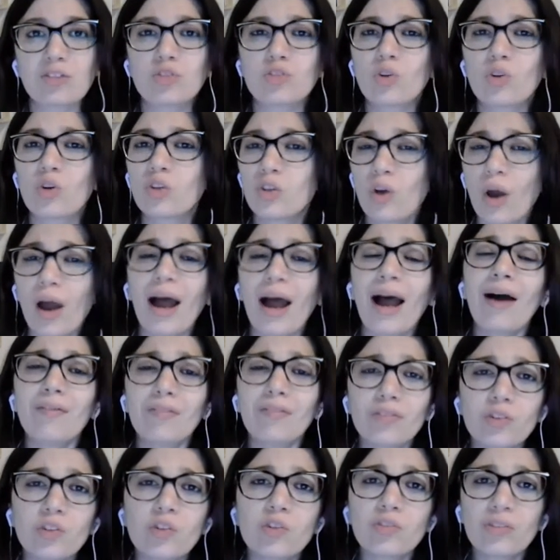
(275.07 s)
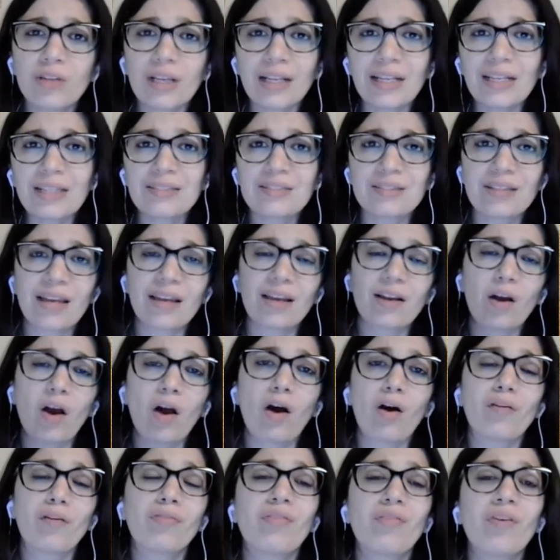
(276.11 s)
So you have to really take
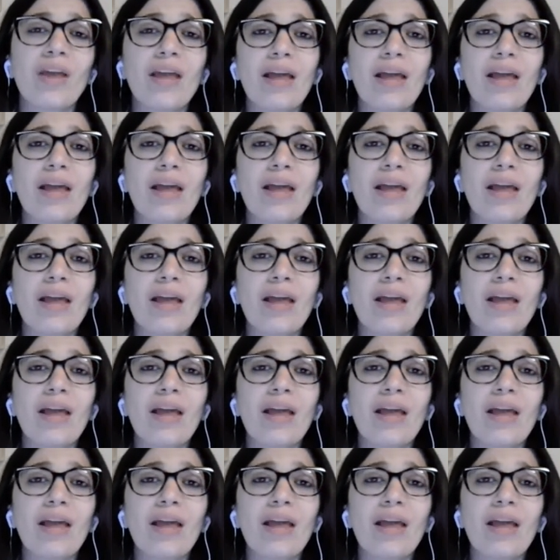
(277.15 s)
off